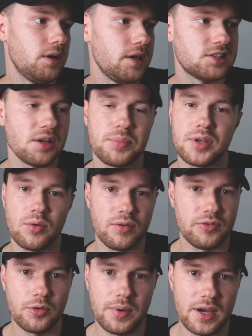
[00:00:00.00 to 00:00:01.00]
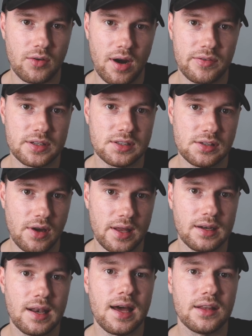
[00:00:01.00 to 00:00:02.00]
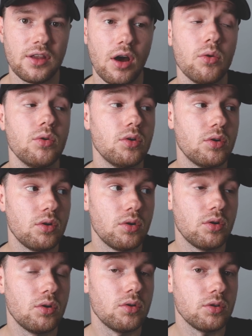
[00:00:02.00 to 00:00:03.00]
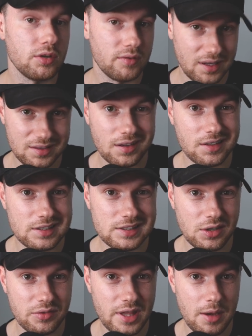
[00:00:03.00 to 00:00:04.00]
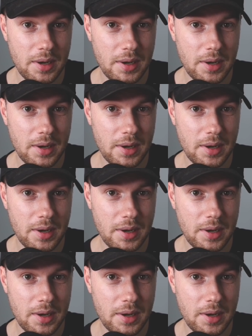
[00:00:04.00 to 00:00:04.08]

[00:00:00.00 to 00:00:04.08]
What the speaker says: It's a beautiful bit of graphic design. Lando, you've outdone yourself there,